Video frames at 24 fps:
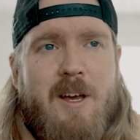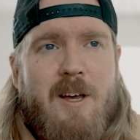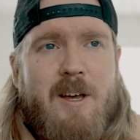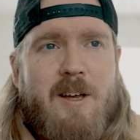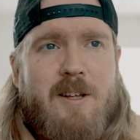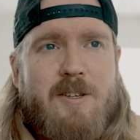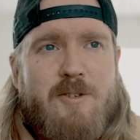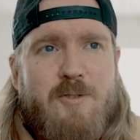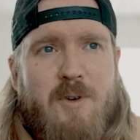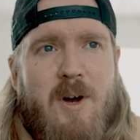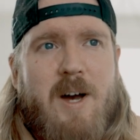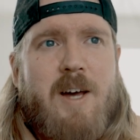
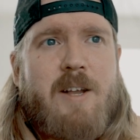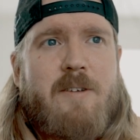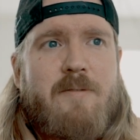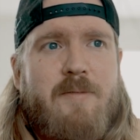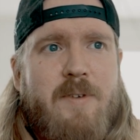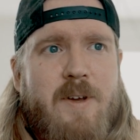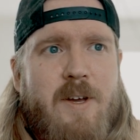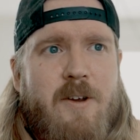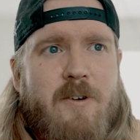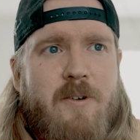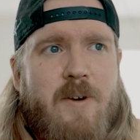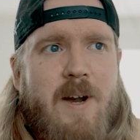try to
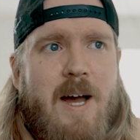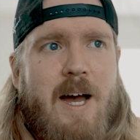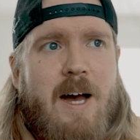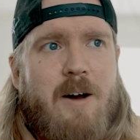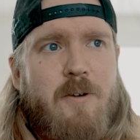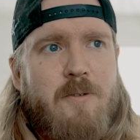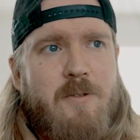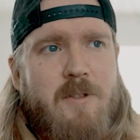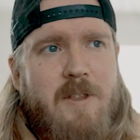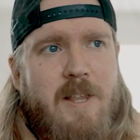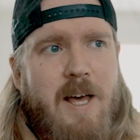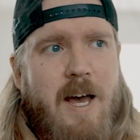figure
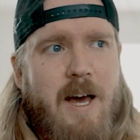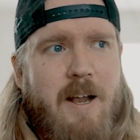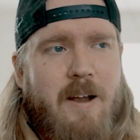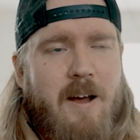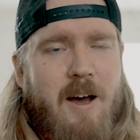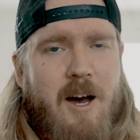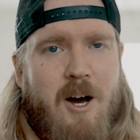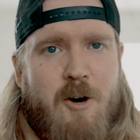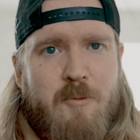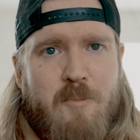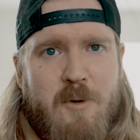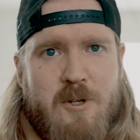out that
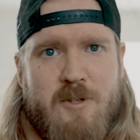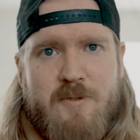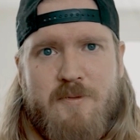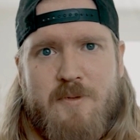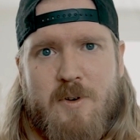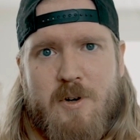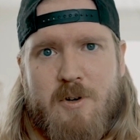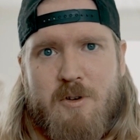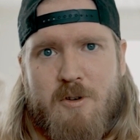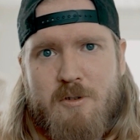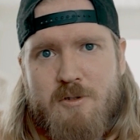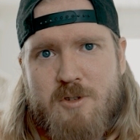how much
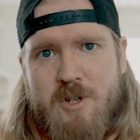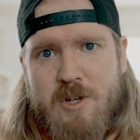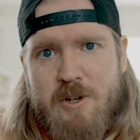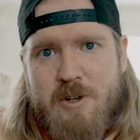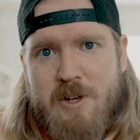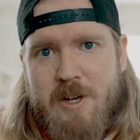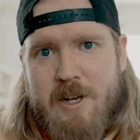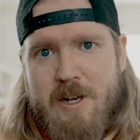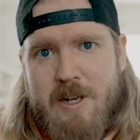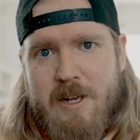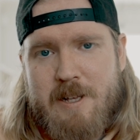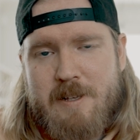photos are you
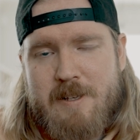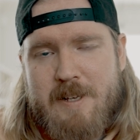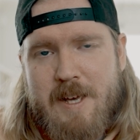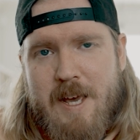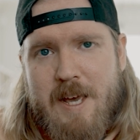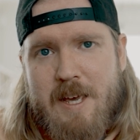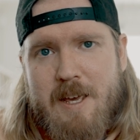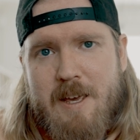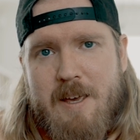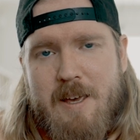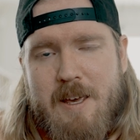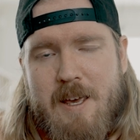gonna
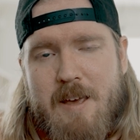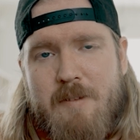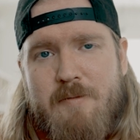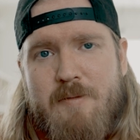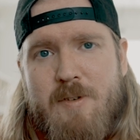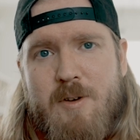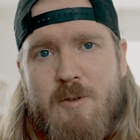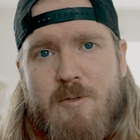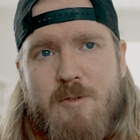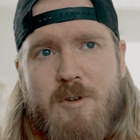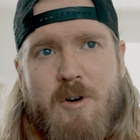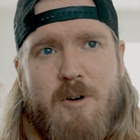take. If
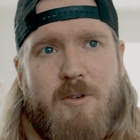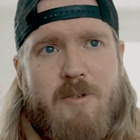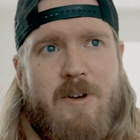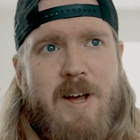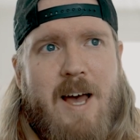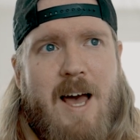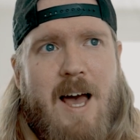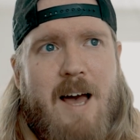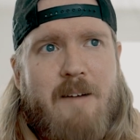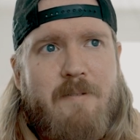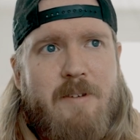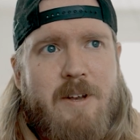you don't
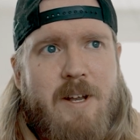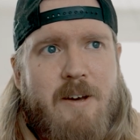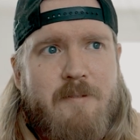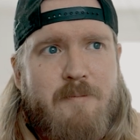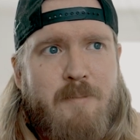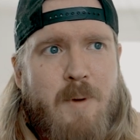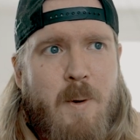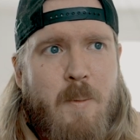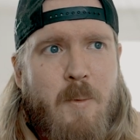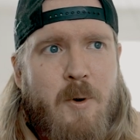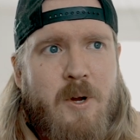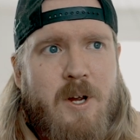have enough
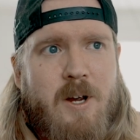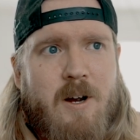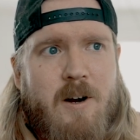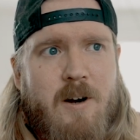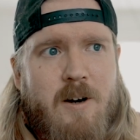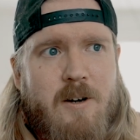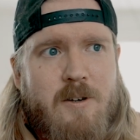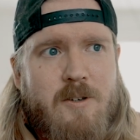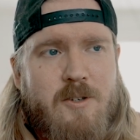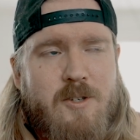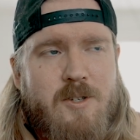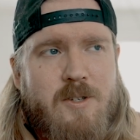memory
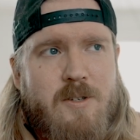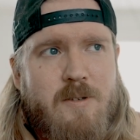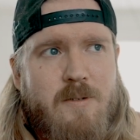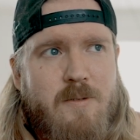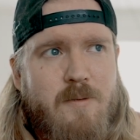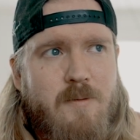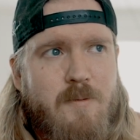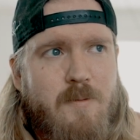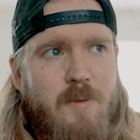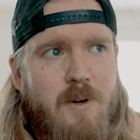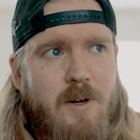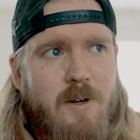cards,
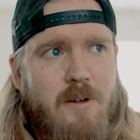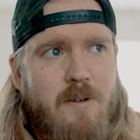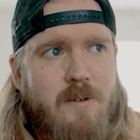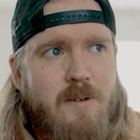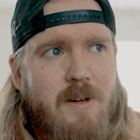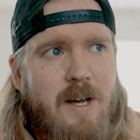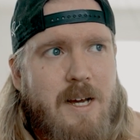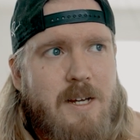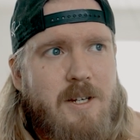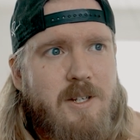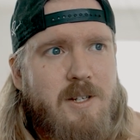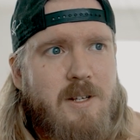well,
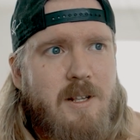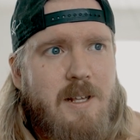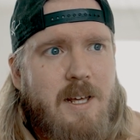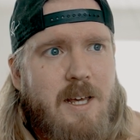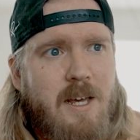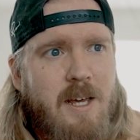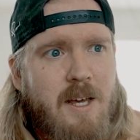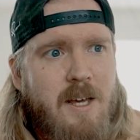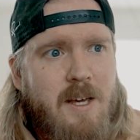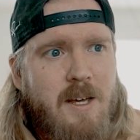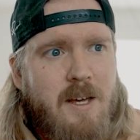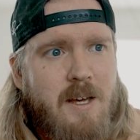
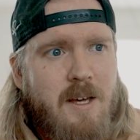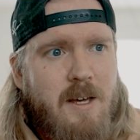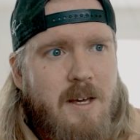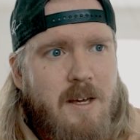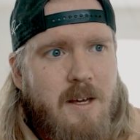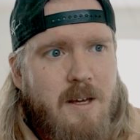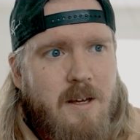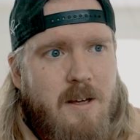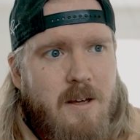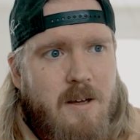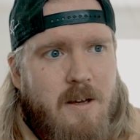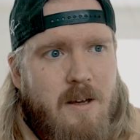actually,
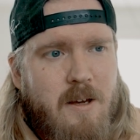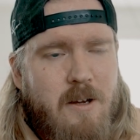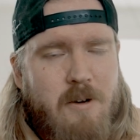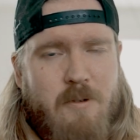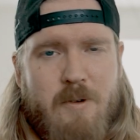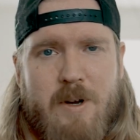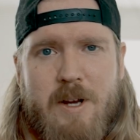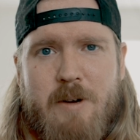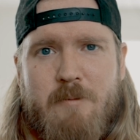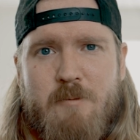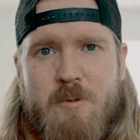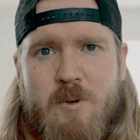a
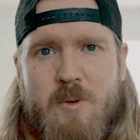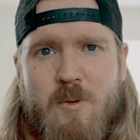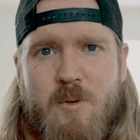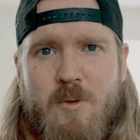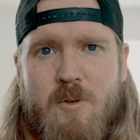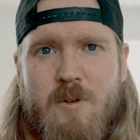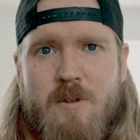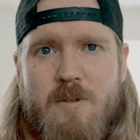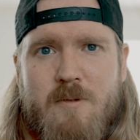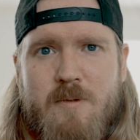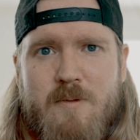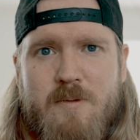great
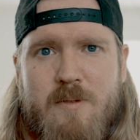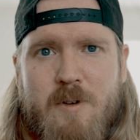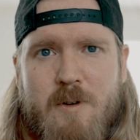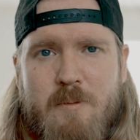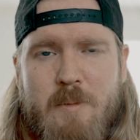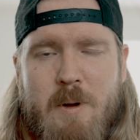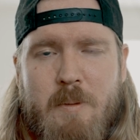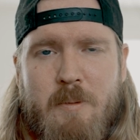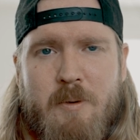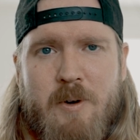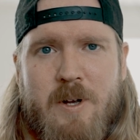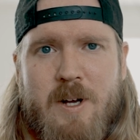rule for
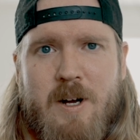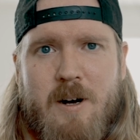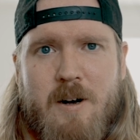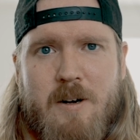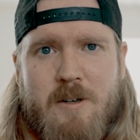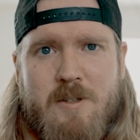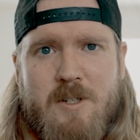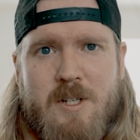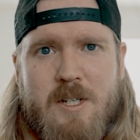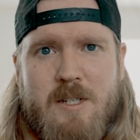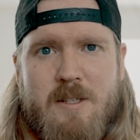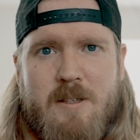memory
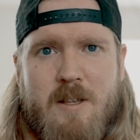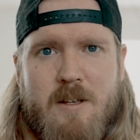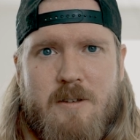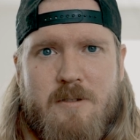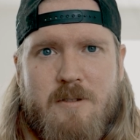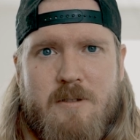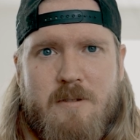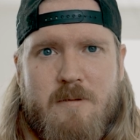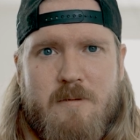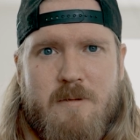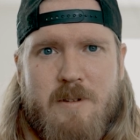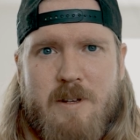cards is
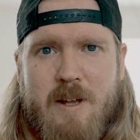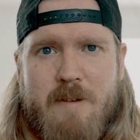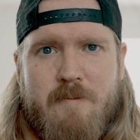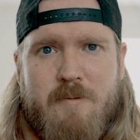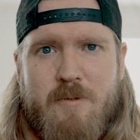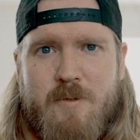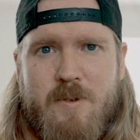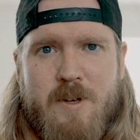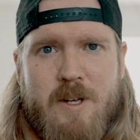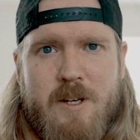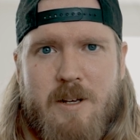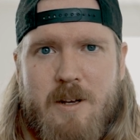there's
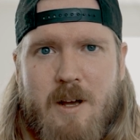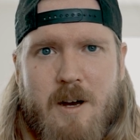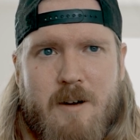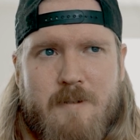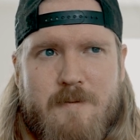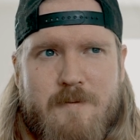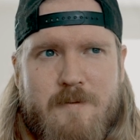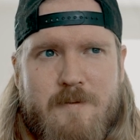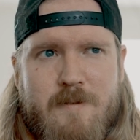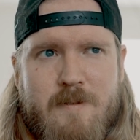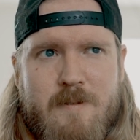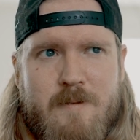never
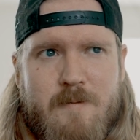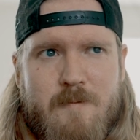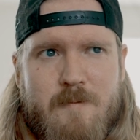enough.